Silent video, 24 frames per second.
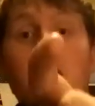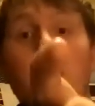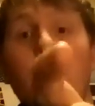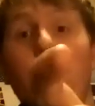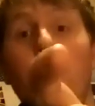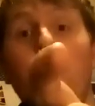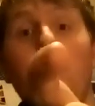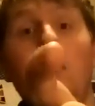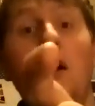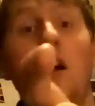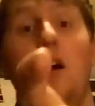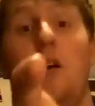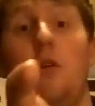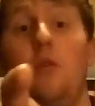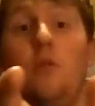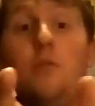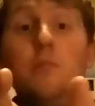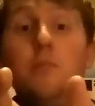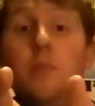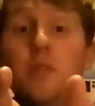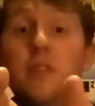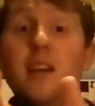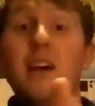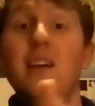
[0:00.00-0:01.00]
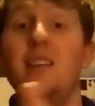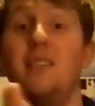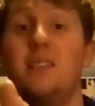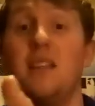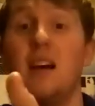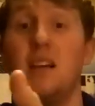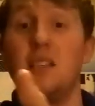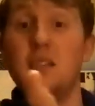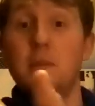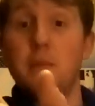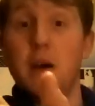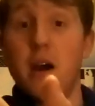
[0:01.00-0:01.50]
I don't know how, but
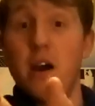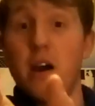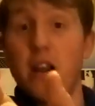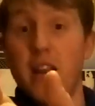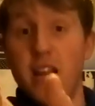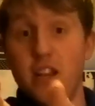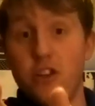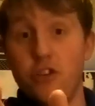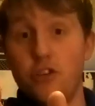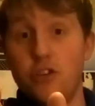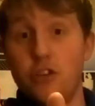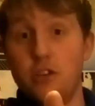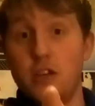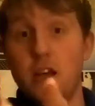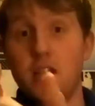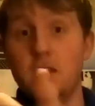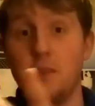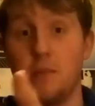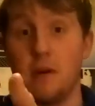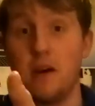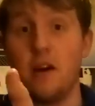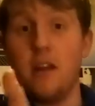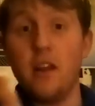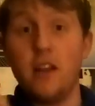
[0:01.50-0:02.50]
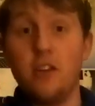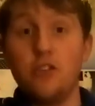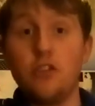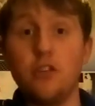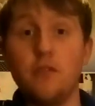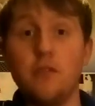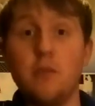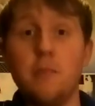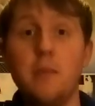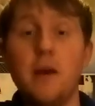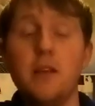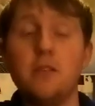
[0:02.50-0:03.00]
that's about an inch. That's about an inch
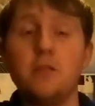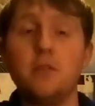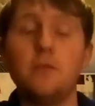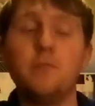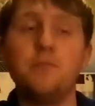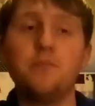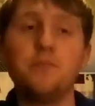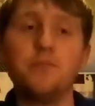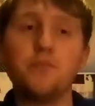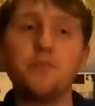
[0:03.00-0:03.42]
off the bezel.